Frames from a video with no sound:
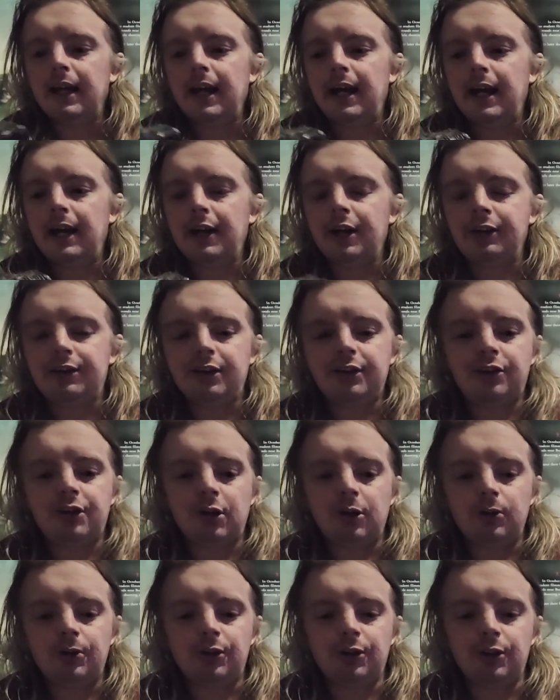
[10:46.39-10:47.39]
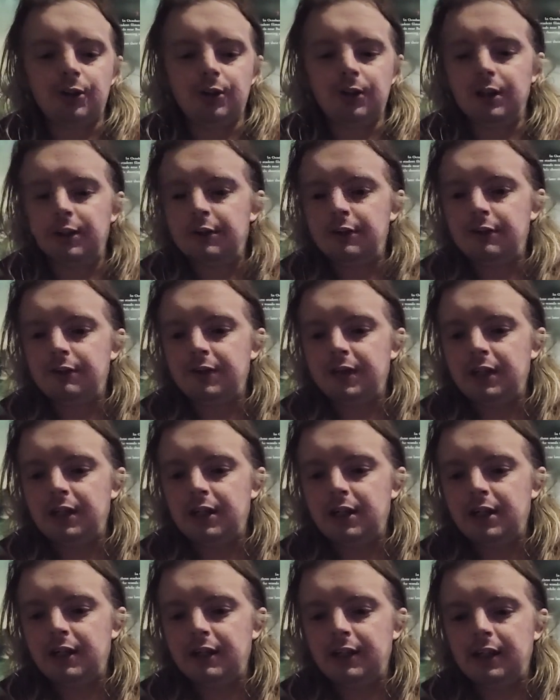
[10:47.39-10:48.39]
And I did told you in the
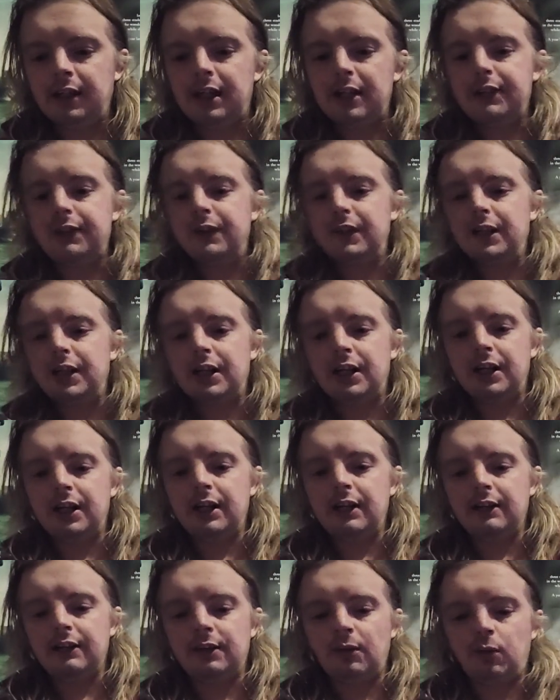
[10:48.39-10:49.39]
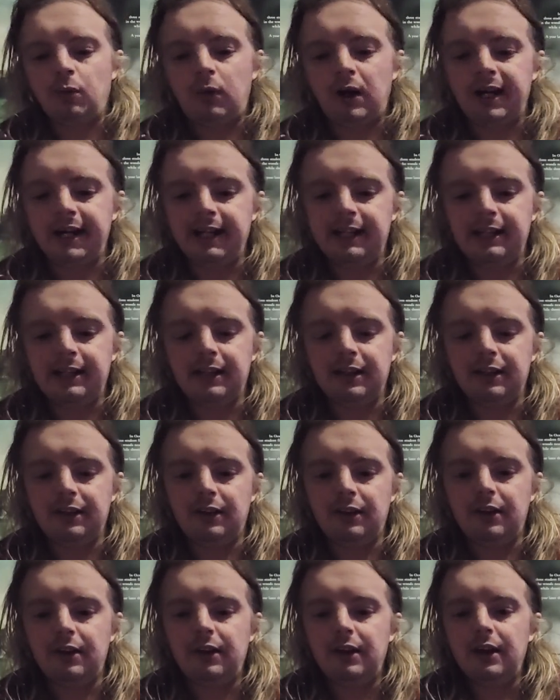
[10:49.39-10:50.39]
video, the last video, the weight,
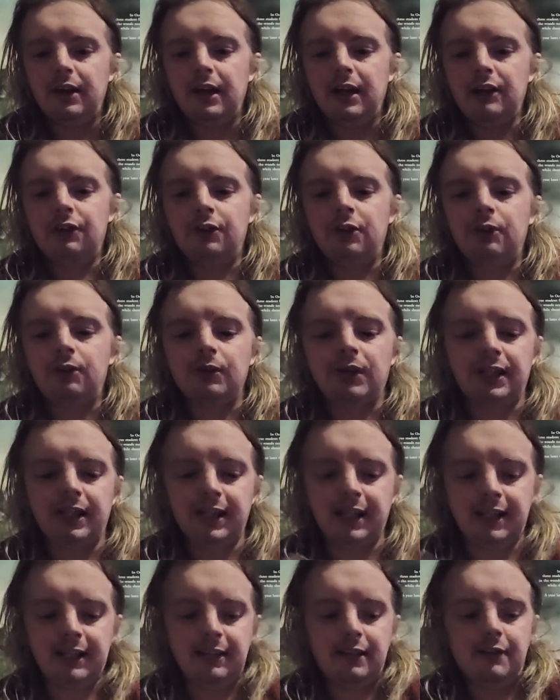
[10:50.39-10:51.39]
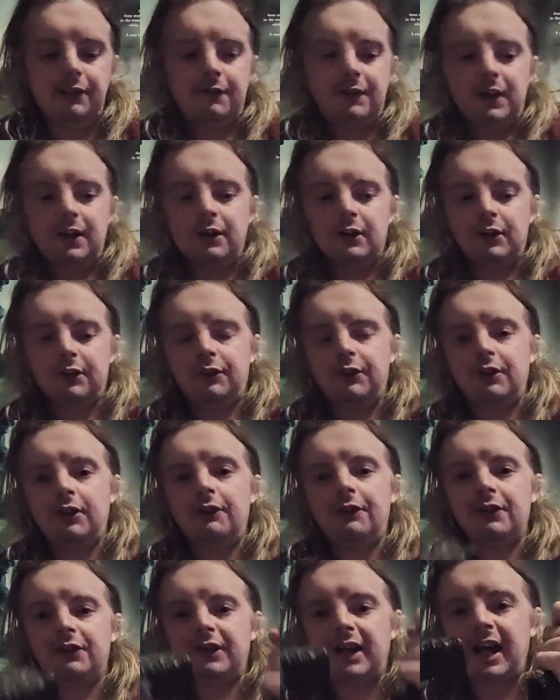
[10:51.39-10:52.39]
it's not really in the figure
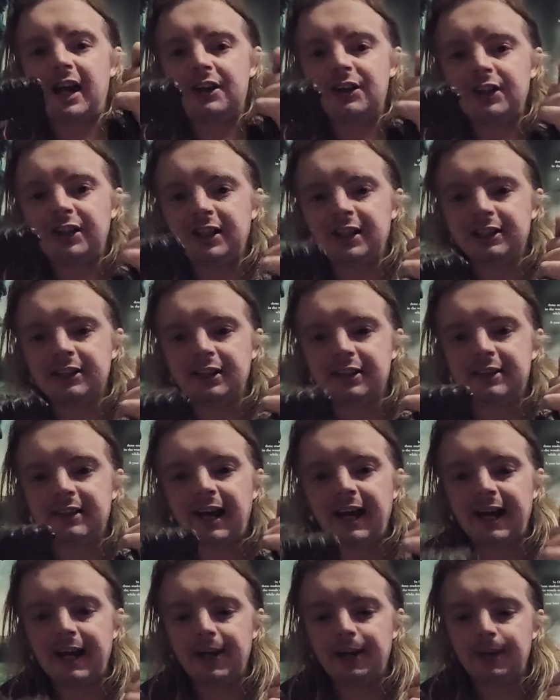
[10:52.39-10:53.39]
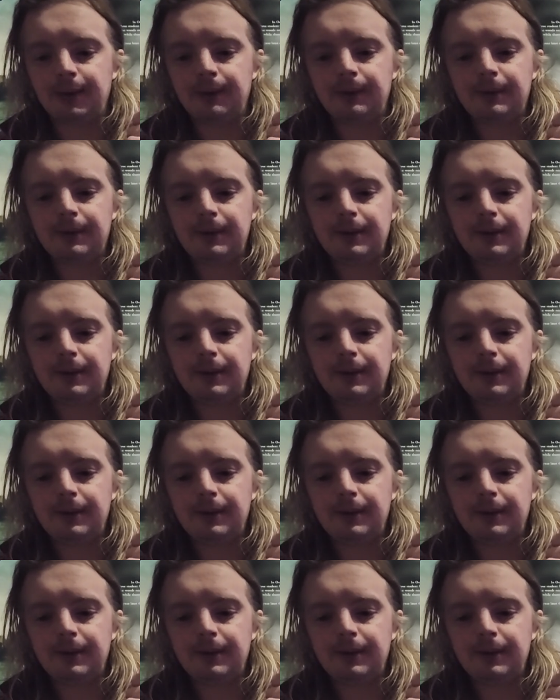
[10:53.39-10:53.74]
itself, it's actually in the tail.